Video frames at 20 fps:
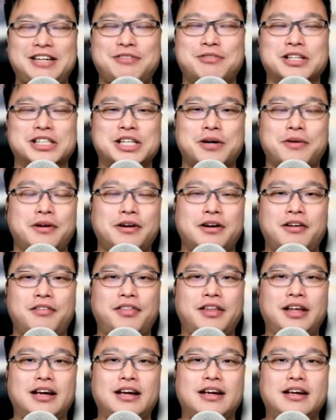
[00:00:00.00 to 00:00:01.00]
what's going on
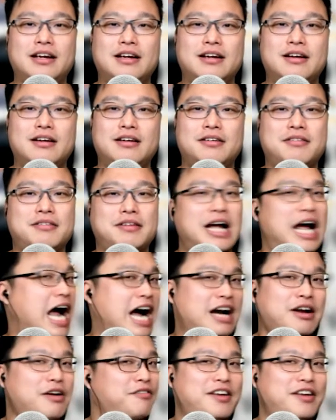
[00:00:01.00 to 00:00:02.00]
there. I
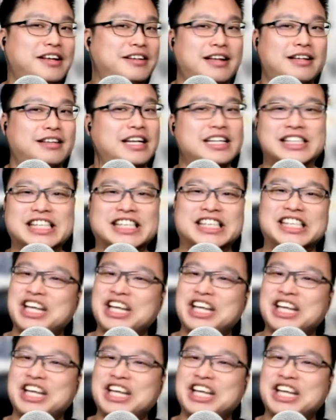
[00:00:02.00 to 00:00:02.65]
don't think this is